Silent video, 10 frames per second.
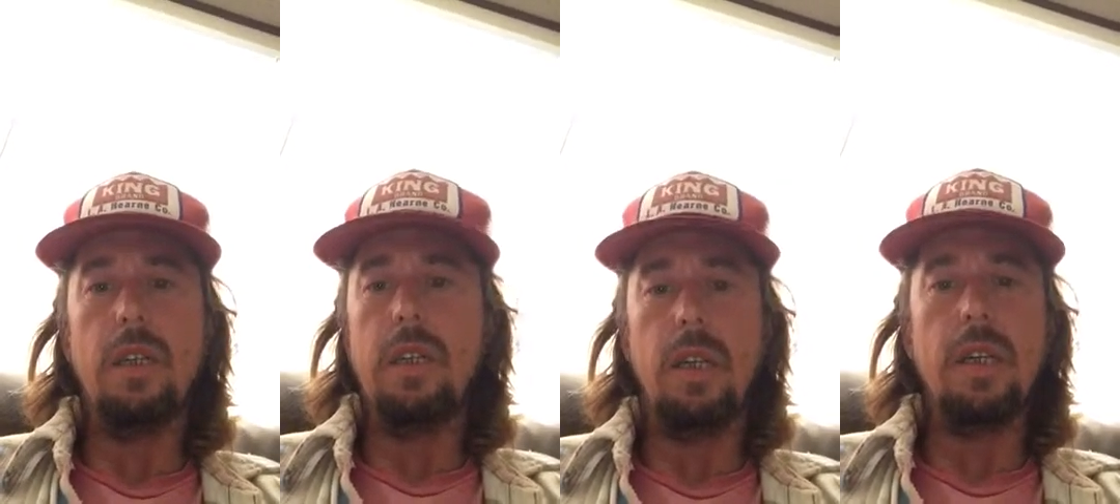
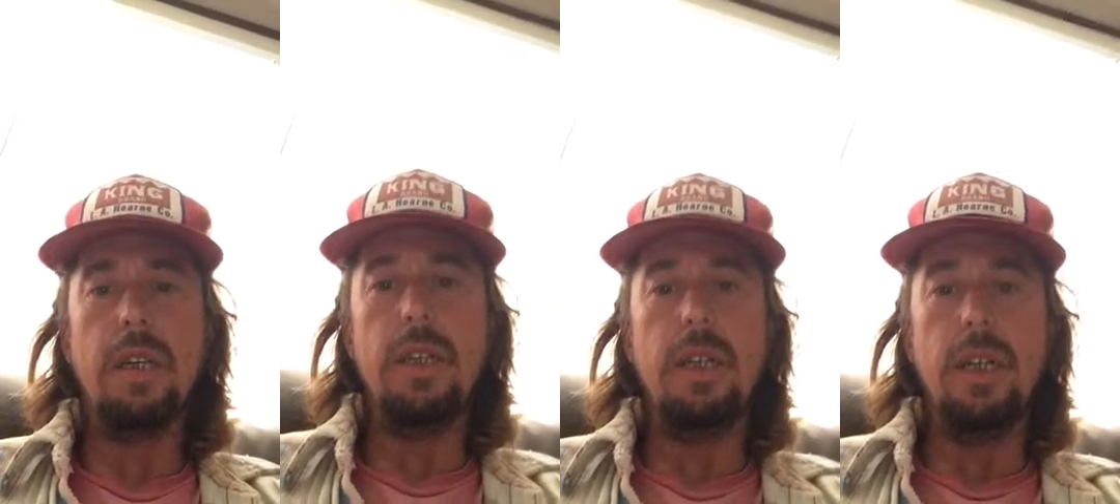Like
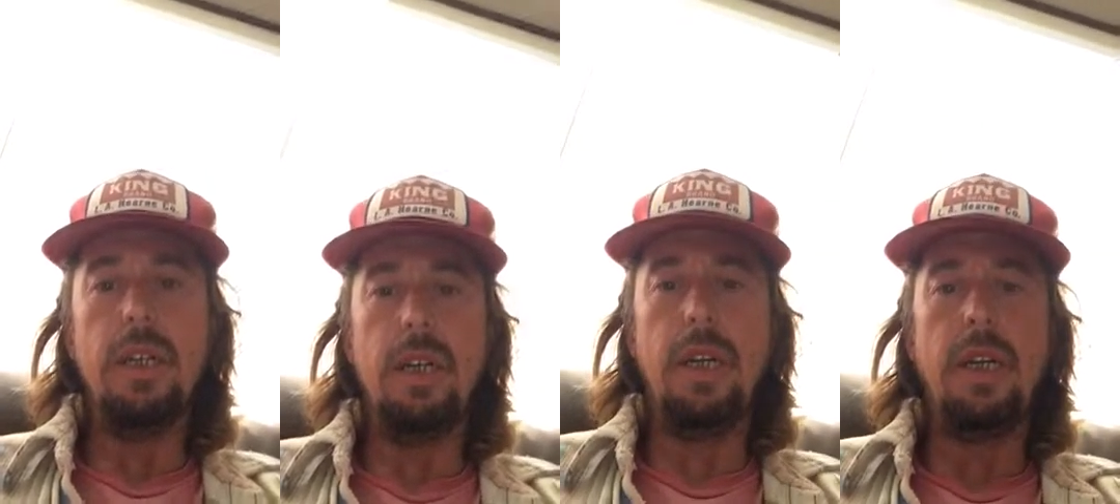
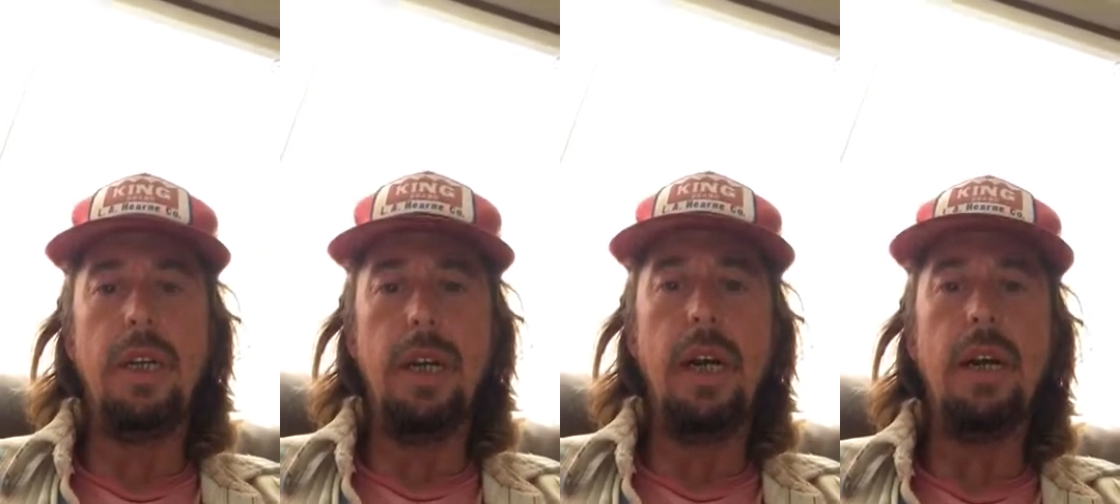
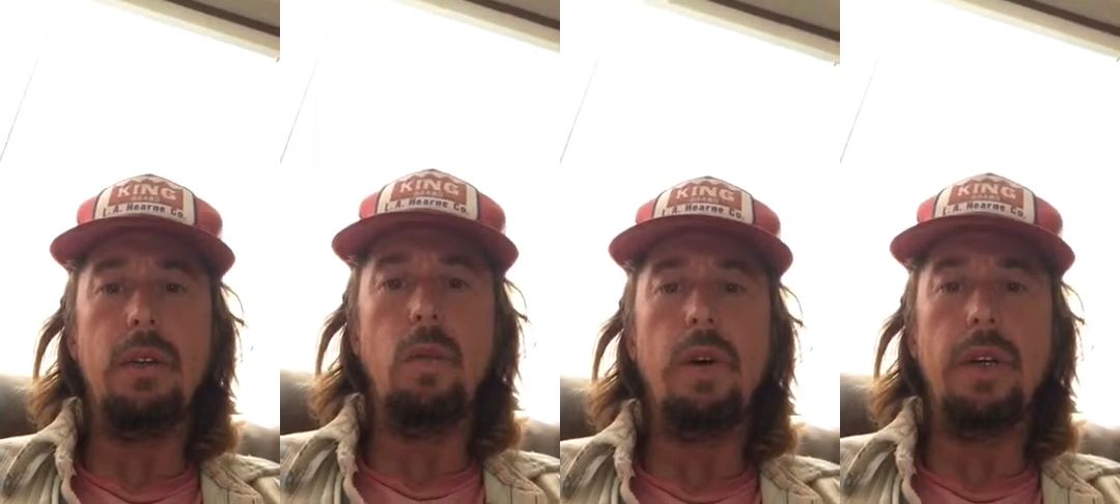it had
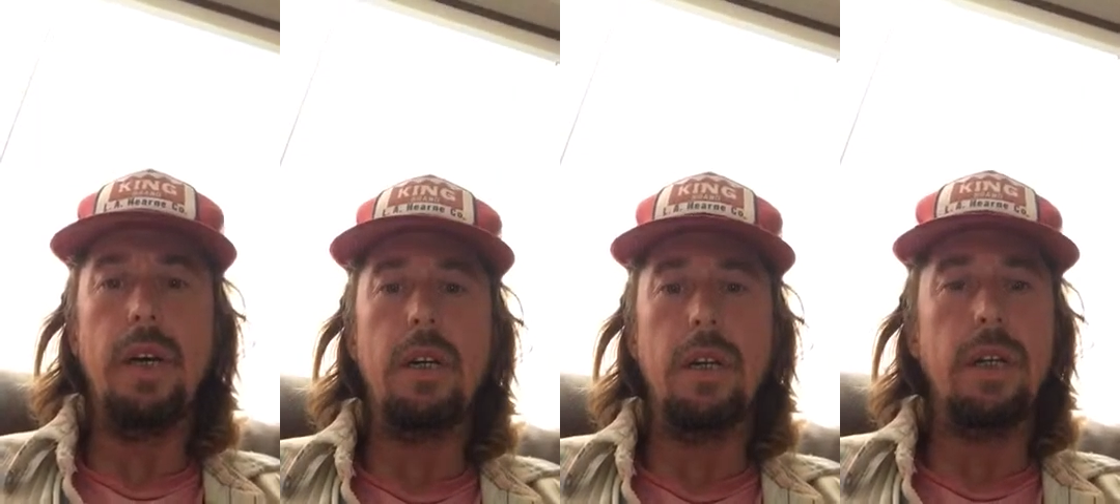to work
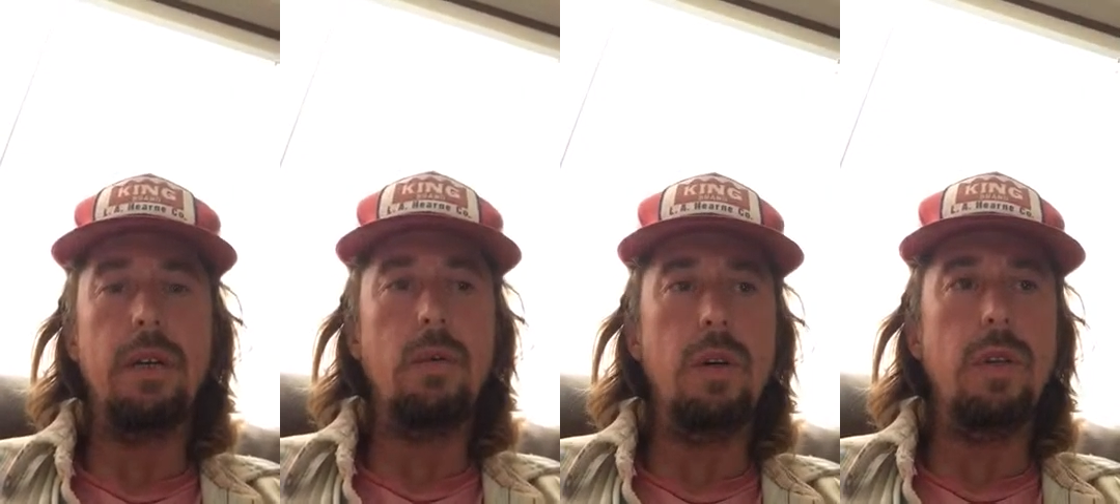out like
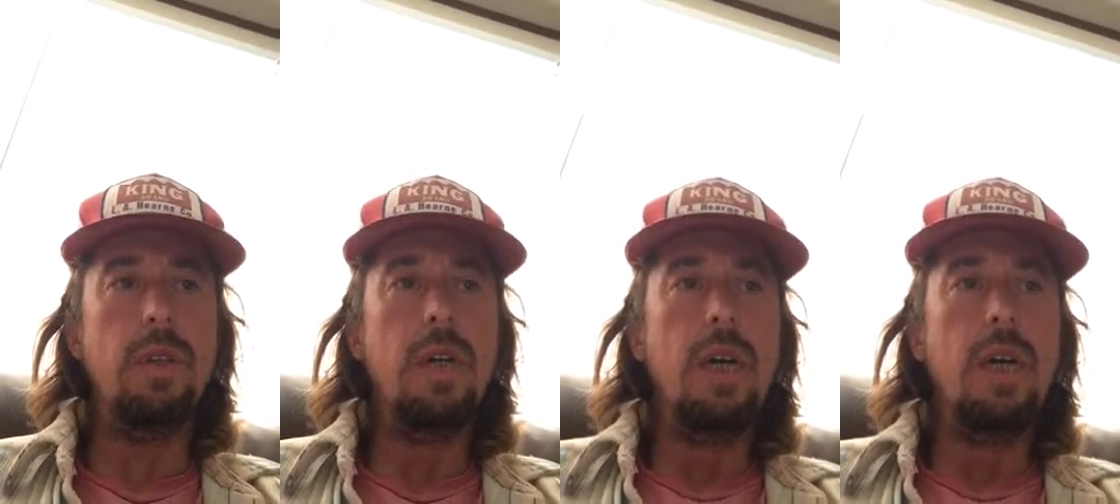it was.